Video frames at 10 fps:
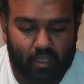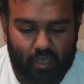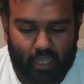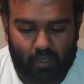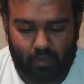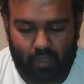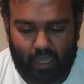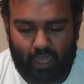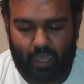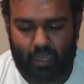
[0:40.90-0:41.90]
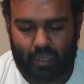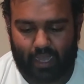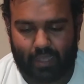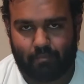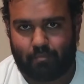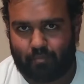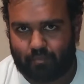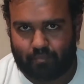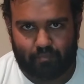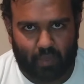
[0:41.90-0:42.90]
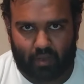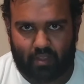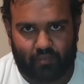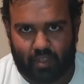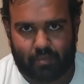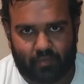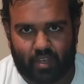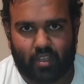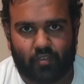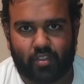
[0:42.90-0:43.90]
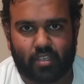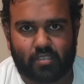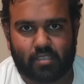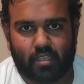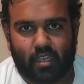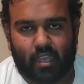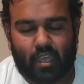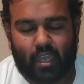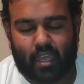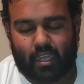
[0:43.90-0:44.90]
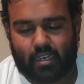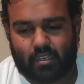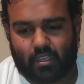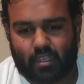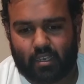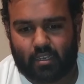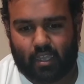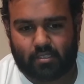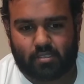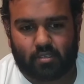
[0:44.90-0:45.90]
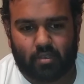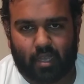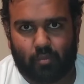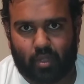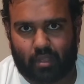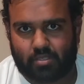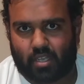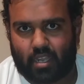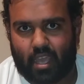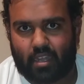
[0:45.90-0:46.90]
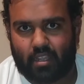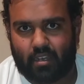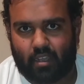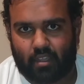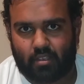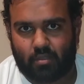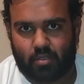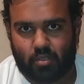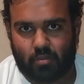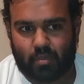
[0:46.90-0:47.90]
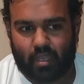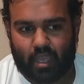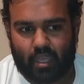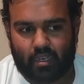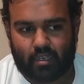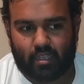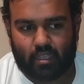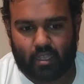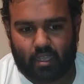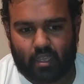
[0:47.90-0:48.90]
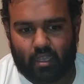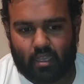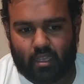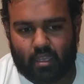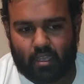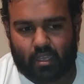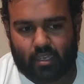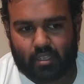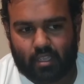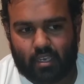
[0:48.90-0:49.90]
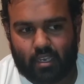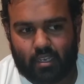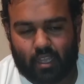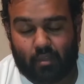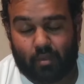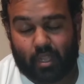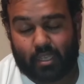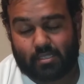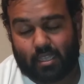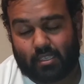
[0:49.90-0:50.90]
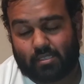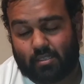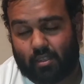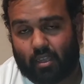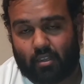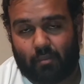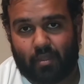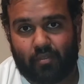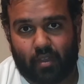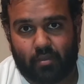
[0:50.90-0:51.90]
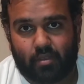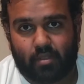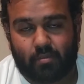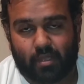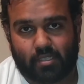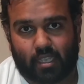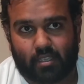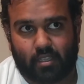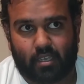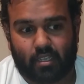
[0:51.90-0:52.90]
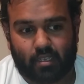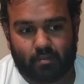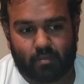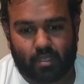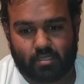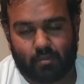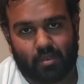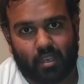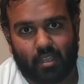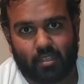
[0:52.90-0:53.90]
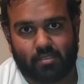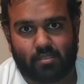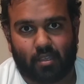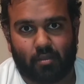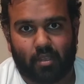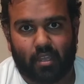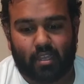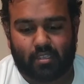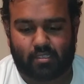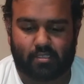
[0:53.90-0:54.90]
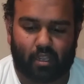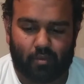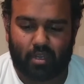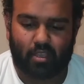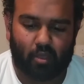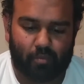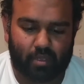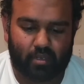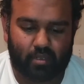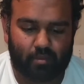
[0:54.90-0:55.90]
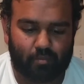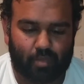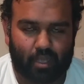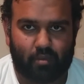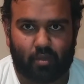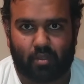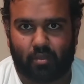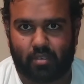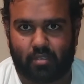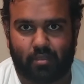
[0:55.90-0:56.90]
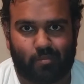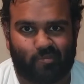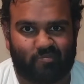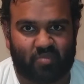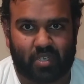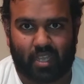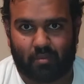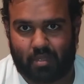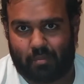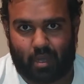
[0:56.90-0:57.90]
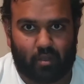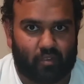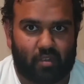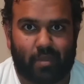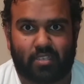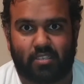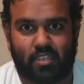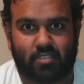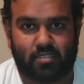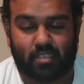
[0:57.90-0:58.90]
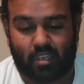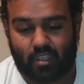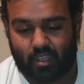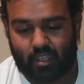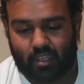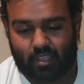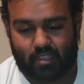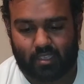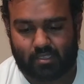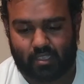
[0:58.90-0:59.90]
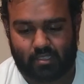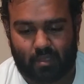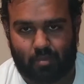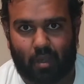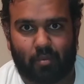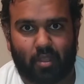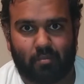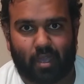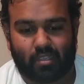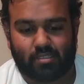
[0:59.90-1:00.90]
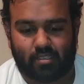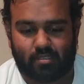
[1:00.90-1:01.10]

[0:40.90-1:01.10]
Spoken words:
Now, I already filmed a video for this, and it got screwed up while I was trying to edit it on YouTube, and it got deleted, and I realized that it's no longer on my phone because I deleted it because I'm an idiot. So this is already open, but we're going to pretend with the power of our imaginations that this is a proper unboxing.